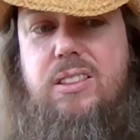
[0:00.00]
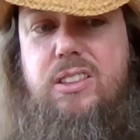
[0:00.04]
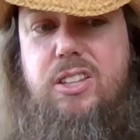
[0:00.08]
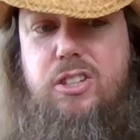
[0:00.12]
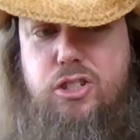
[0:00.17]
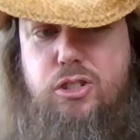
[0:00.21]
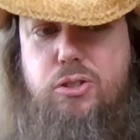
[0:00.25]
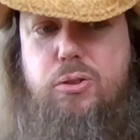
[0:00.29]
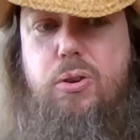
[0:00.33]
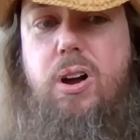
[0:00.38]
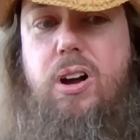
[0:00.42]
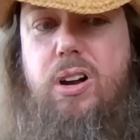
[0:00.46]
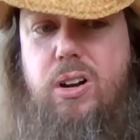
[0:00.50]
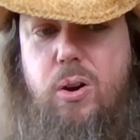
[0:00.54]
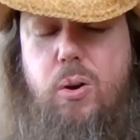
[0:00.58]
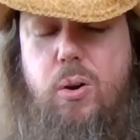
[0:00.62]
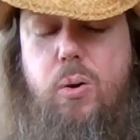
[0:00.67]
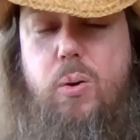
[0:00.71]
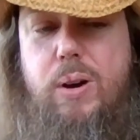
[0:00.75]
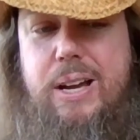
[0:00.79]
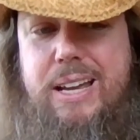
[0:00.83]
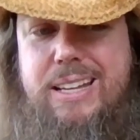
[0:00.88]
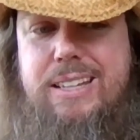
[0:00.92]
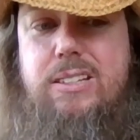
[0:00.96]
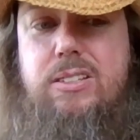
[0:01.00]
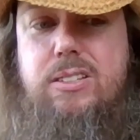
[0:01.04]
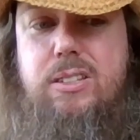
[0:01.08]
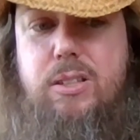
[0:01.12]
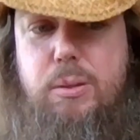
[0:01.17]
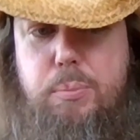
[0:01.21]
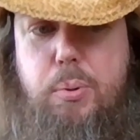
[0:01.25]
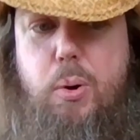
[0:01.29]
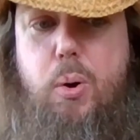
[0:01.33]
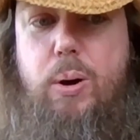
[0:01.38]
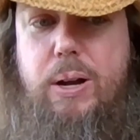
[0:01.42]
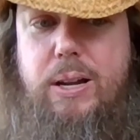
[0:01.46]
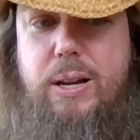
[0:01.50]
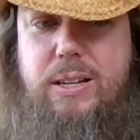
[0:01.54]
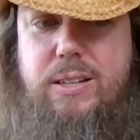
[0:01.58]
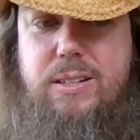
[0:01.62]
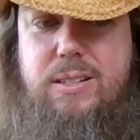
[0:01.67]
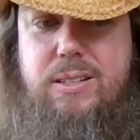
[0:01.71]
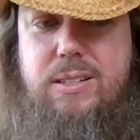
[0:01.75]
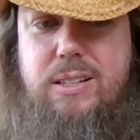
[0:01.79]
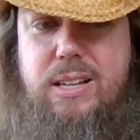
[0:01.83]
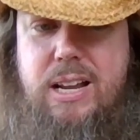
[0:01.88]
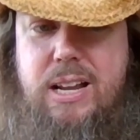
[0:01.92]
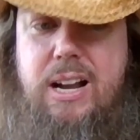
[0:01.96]
the struggle is the point,
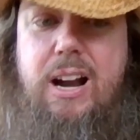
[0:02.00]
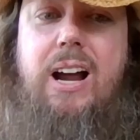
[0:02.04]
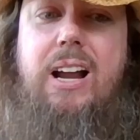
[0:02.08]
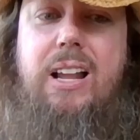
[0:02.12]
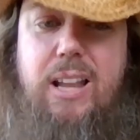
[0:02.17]
and